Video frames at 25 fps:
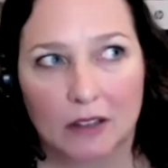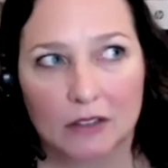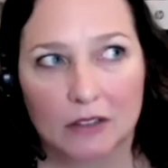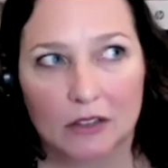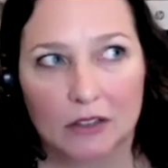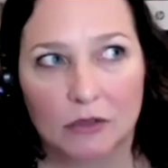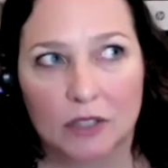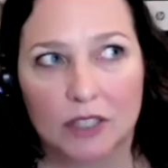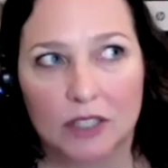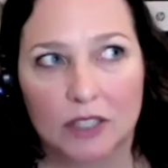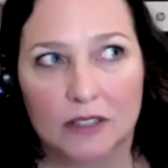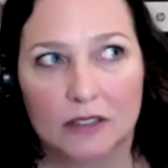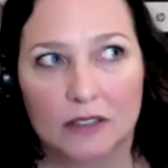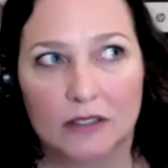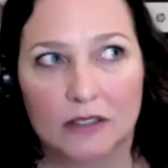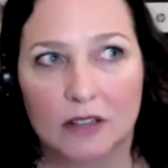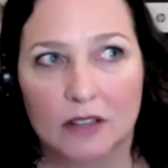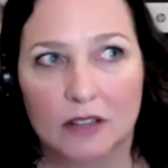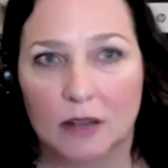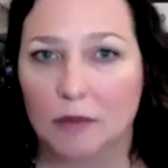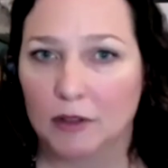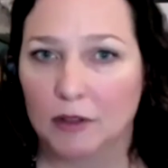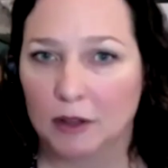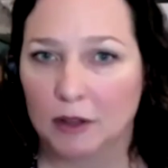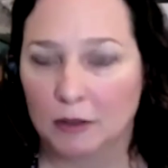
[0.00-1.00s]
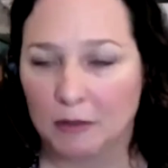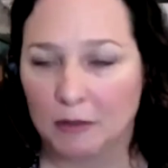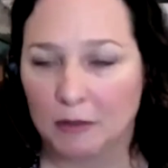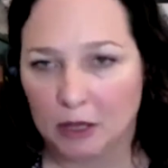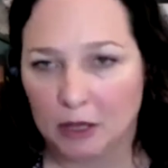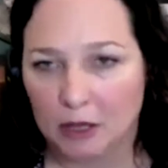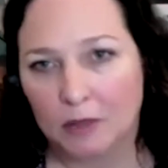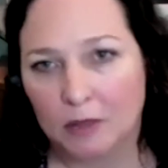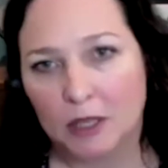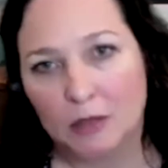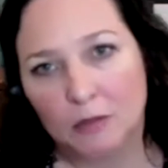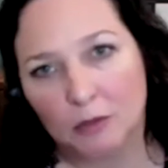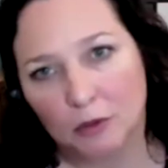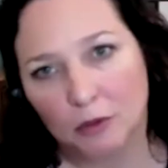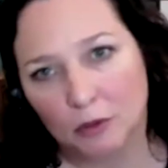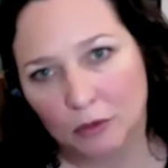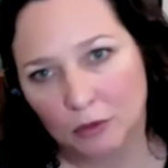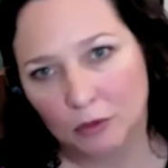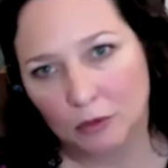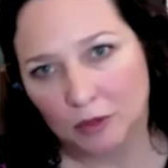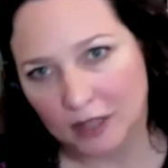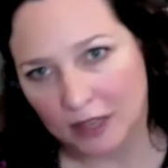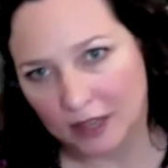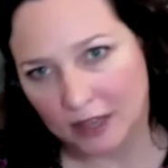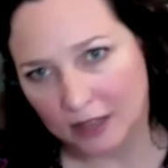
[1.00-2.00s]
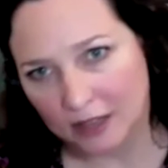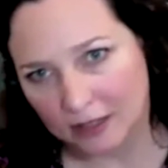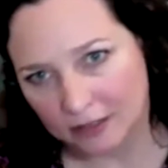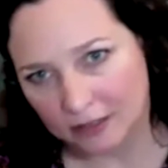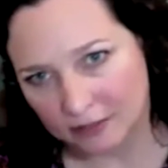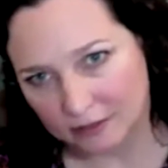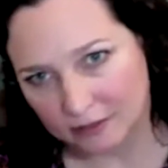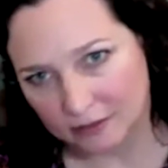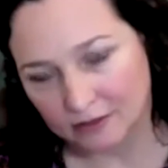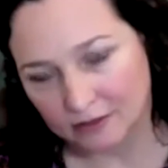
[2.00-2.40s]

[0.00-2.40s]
Do we double the amount of people? Would that,